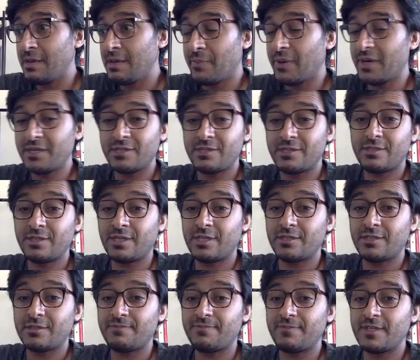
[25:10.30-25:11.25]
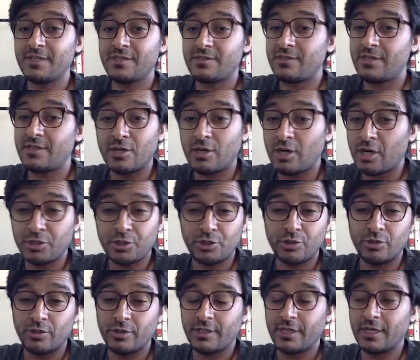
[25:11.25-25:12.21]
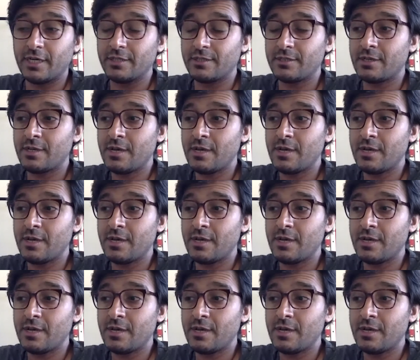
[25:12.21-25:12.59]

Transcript: but it's not, there are no shortcuts.